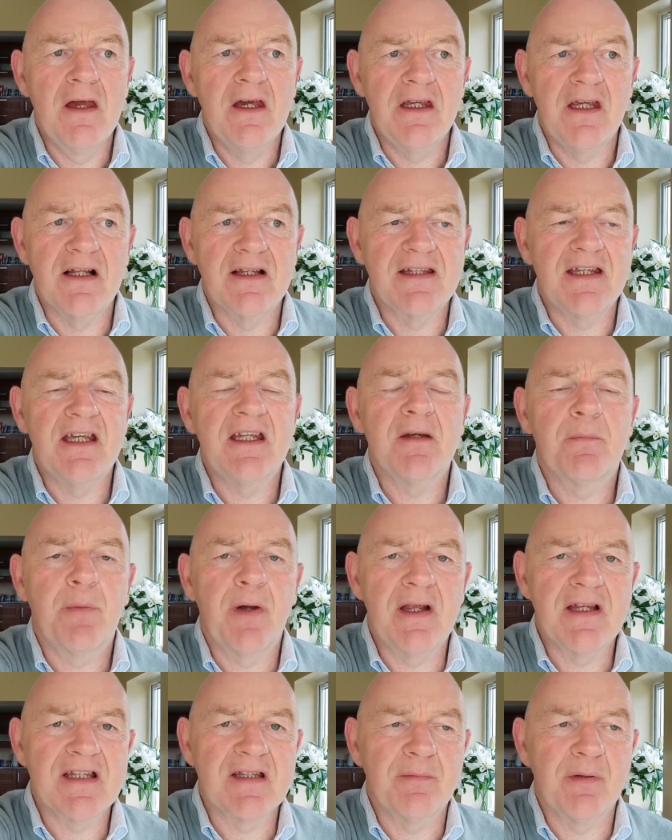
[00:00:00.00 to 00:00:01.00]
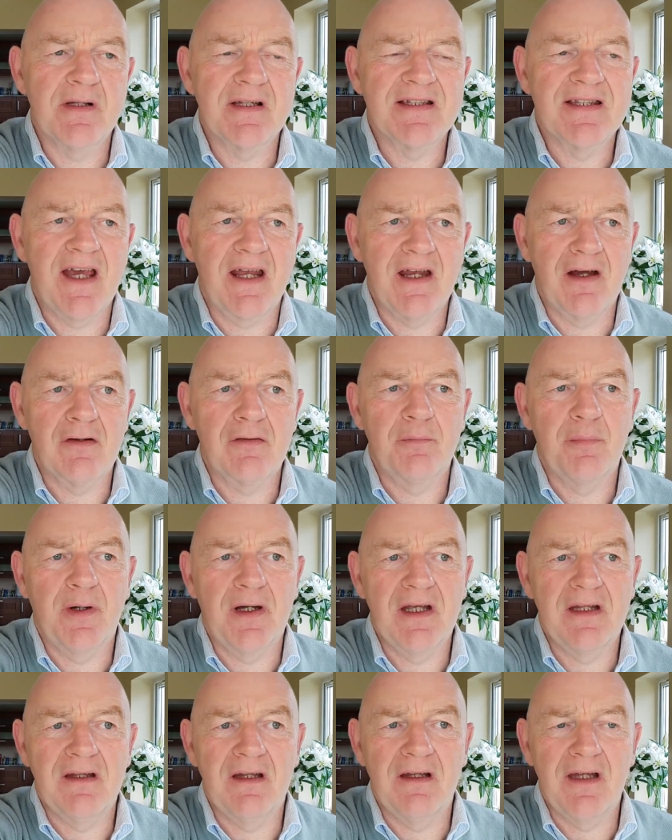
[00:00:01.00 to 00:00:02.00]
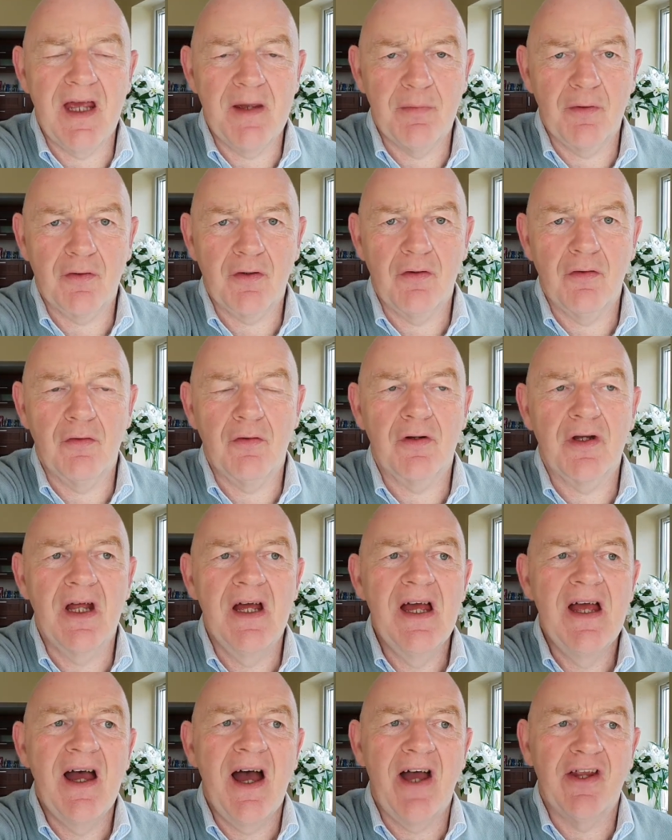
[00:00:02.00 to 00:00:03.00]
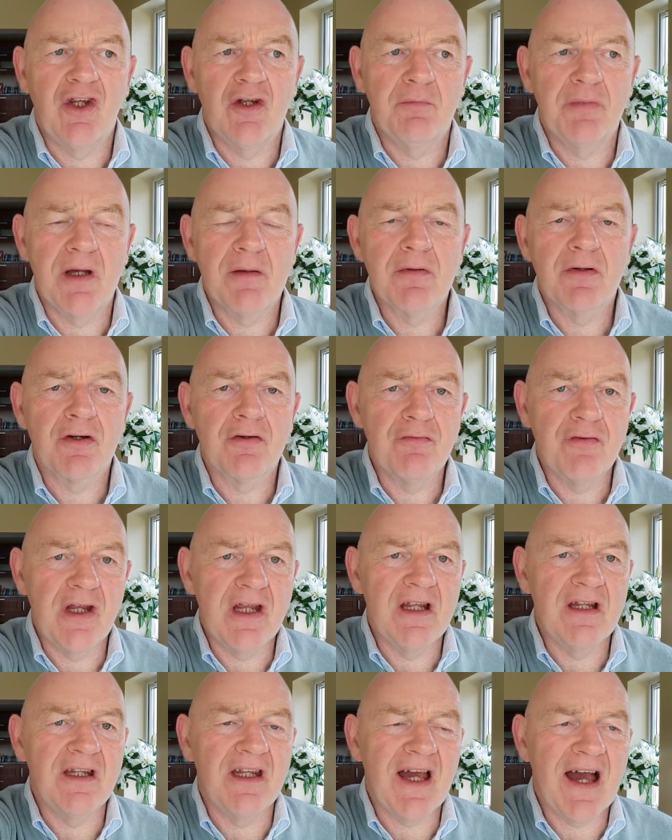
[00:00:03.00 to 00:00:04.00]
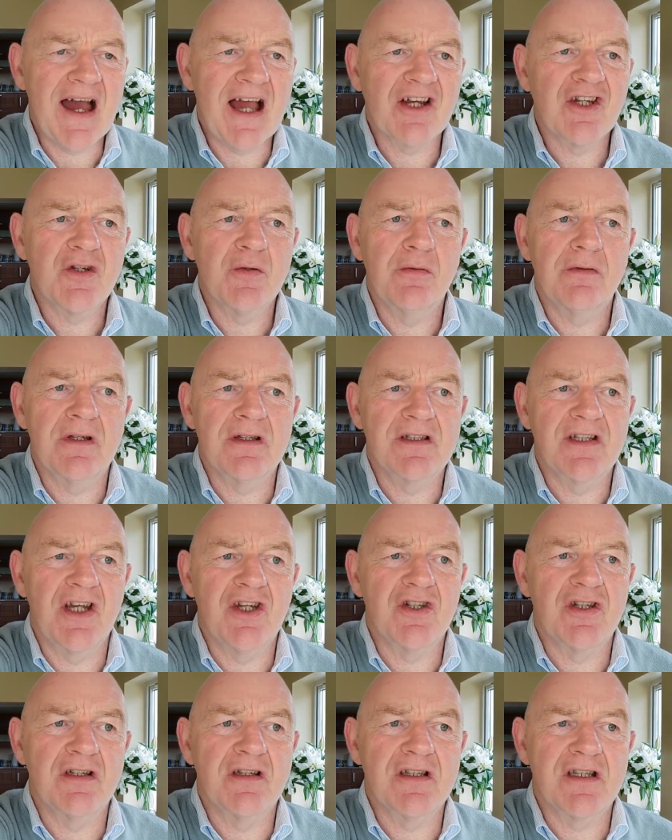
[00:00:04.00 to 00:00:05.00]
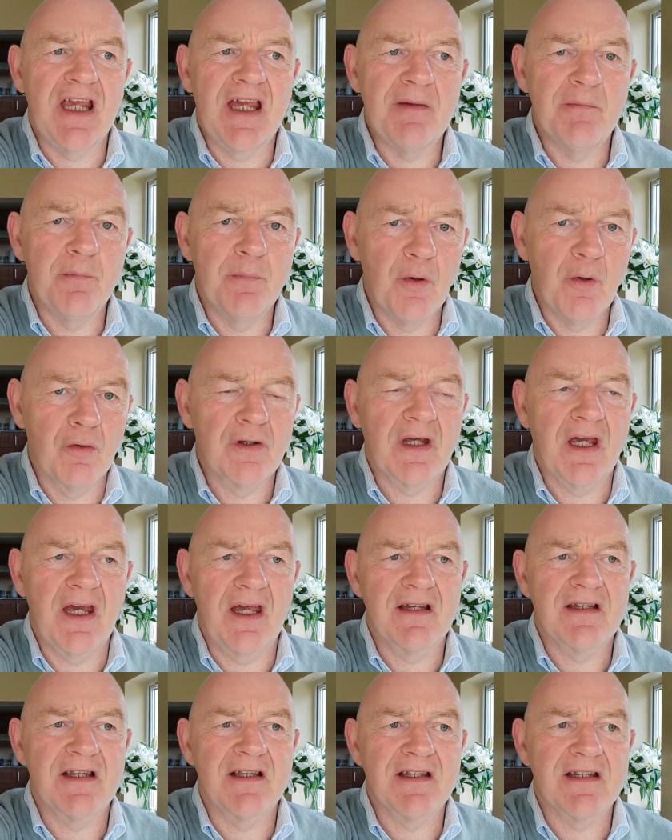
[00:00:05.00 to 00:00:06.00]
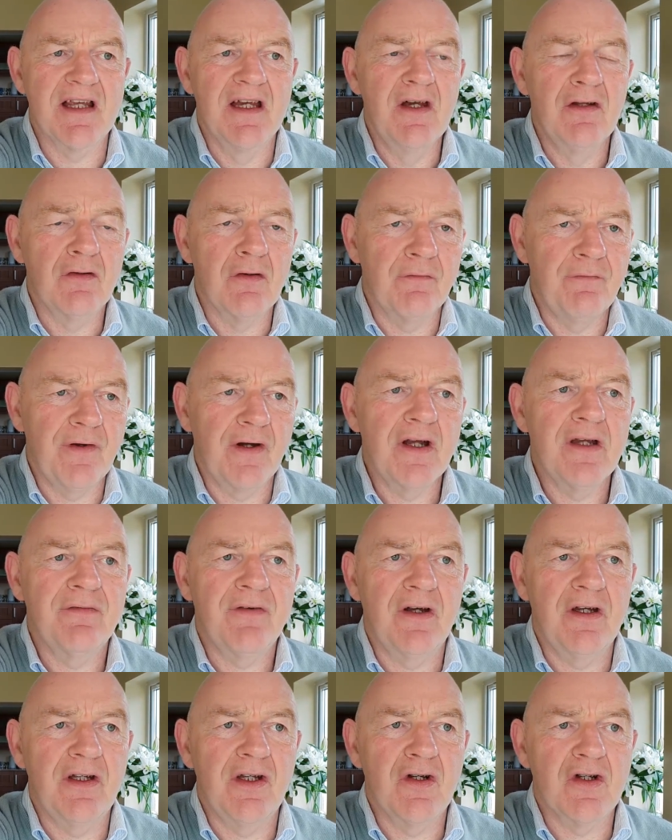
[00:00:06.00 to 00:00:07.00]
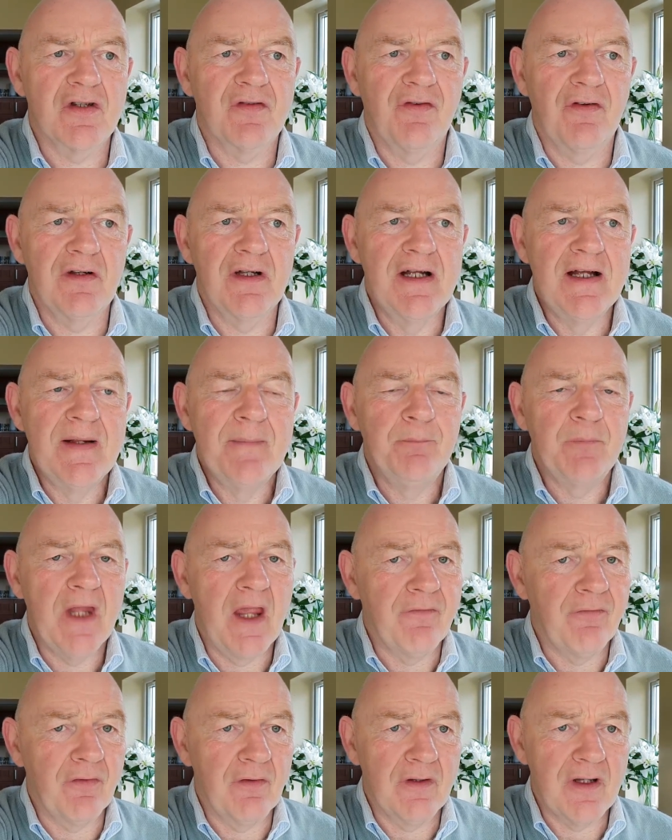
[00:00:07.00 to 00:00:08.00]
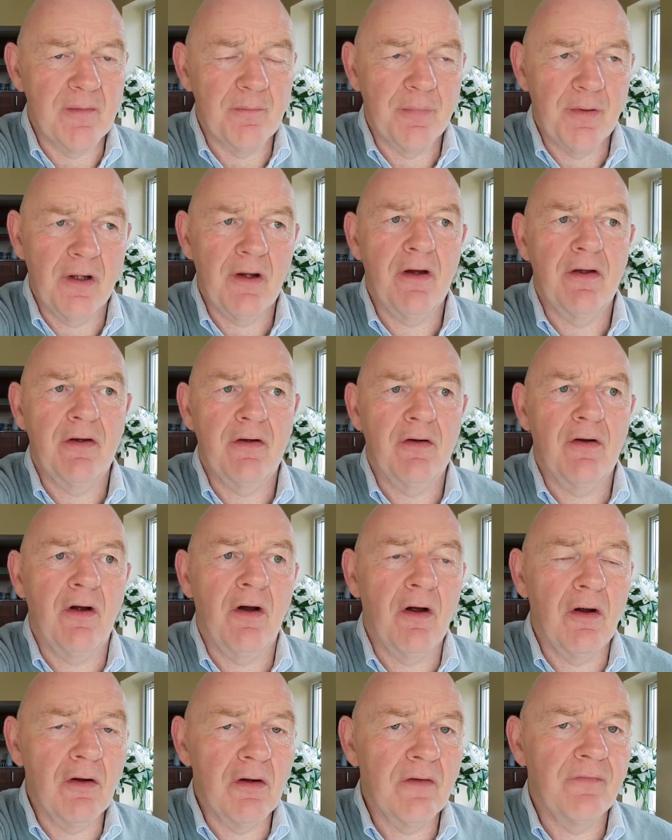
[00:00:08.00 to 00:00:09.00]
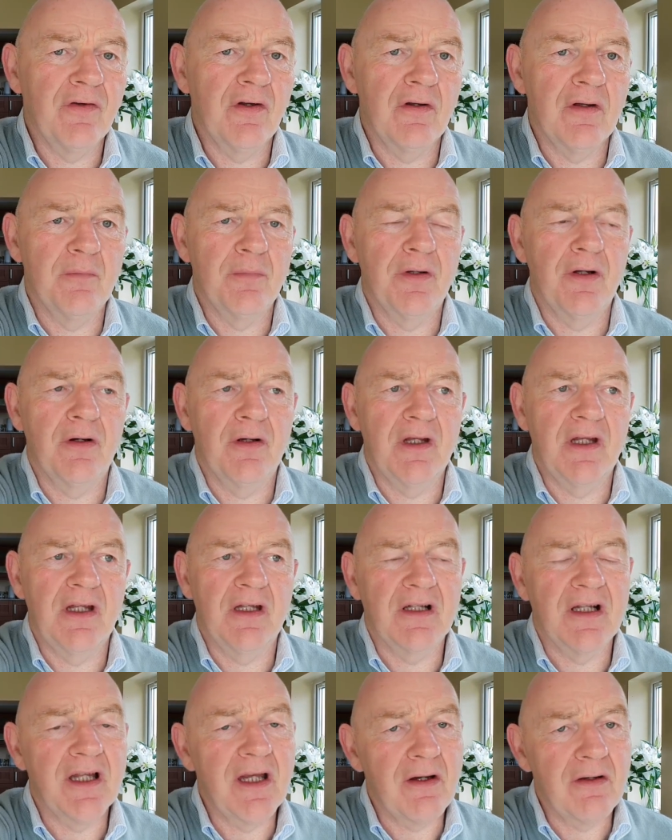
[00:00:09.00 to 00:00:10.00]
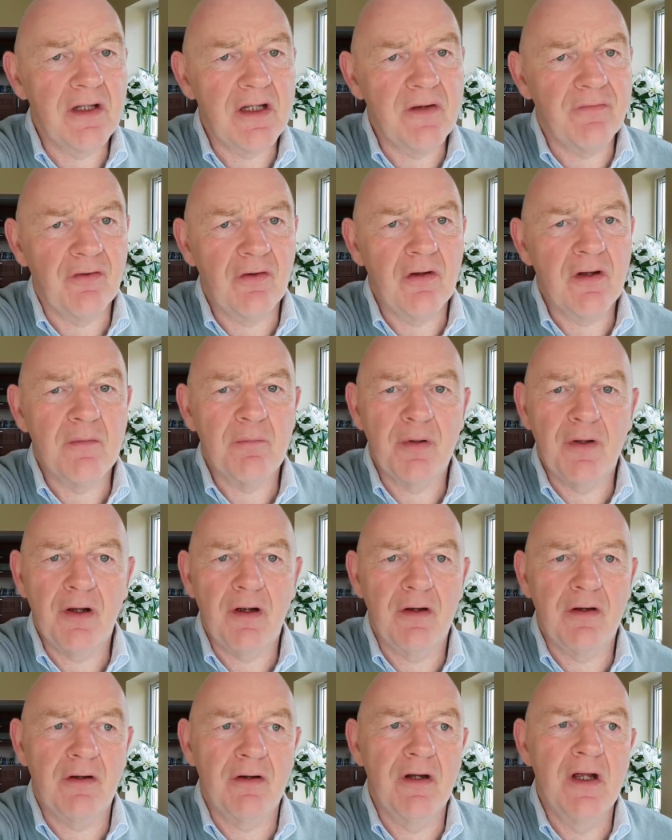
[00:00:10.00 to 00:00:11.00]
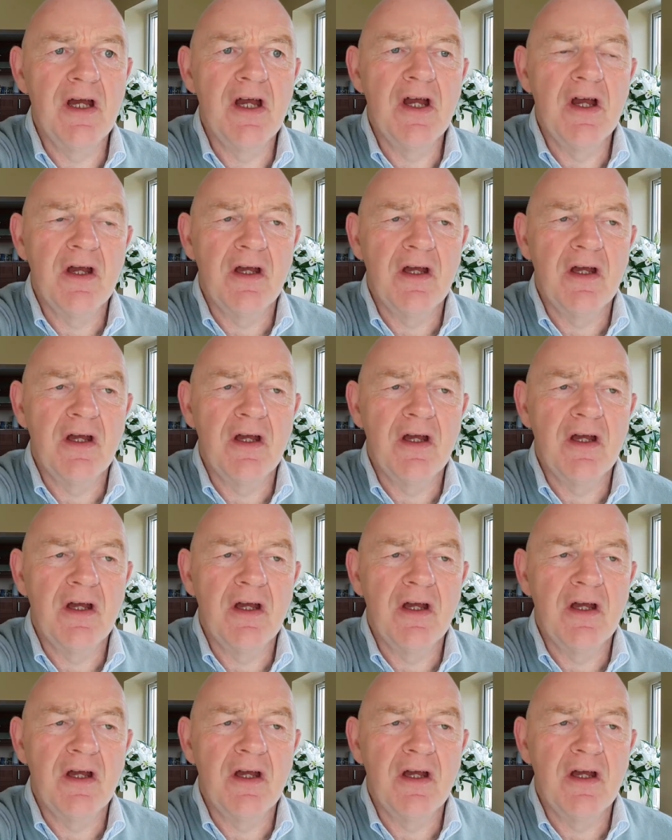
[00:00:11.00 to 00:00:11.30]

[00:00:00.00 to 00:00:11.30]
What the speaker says: You'll see the principles set out by the Labour Court, and you'll be able to read the actual decisions in both cases. They're very, very useful if you're an employer or if you're an employee. Clearly, if you're an employer